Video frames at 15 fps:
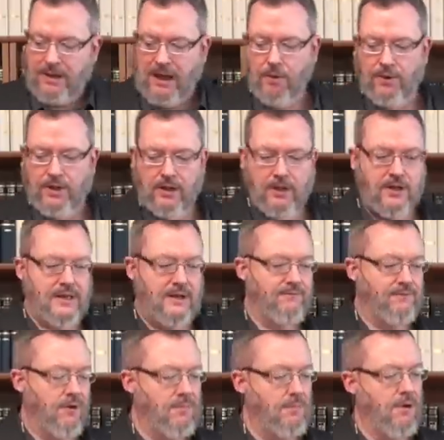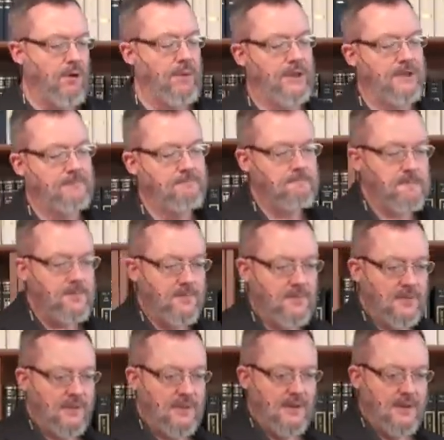but I want to look at for a moment.
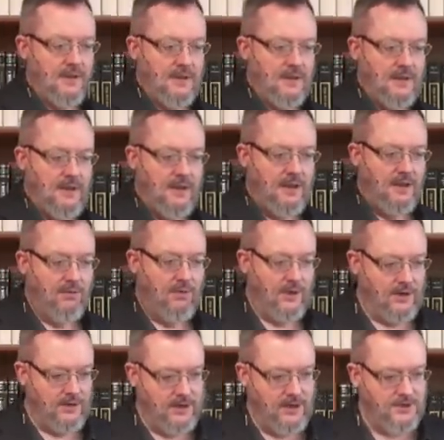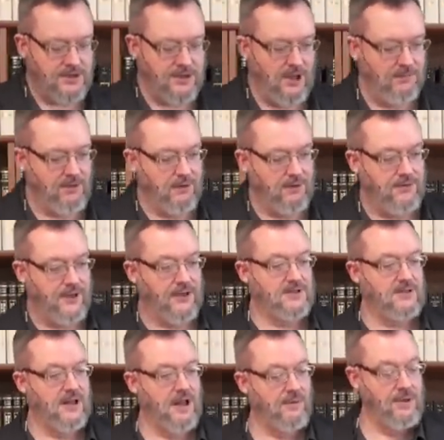Well, here, here's a couple other
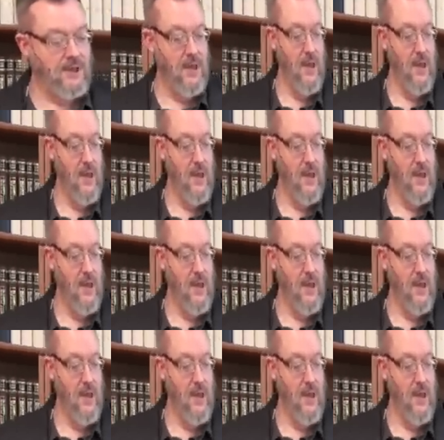things. And now